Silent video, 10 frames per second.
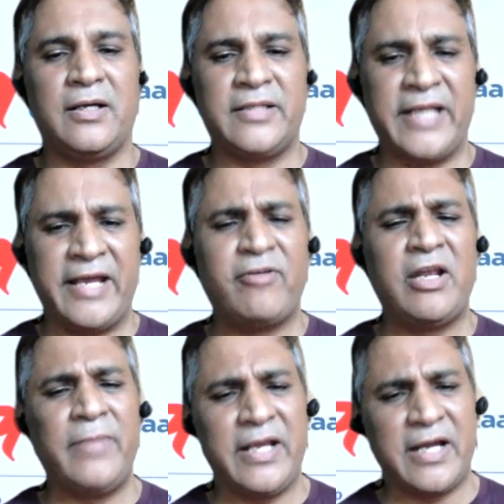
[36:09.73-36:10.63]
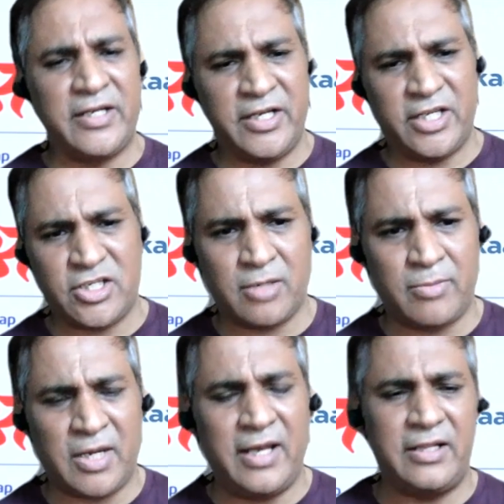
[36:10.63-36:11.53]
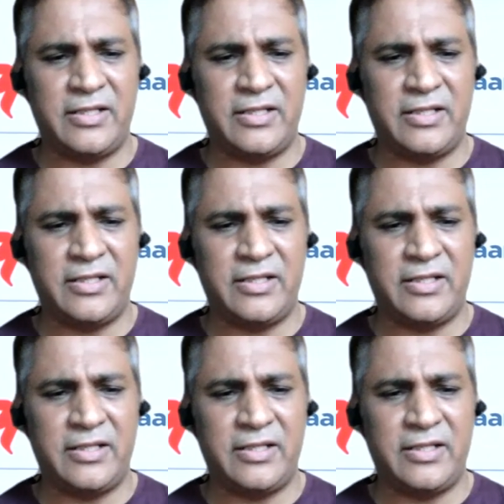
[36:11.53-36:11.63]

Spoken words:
There will be continuous turmoil,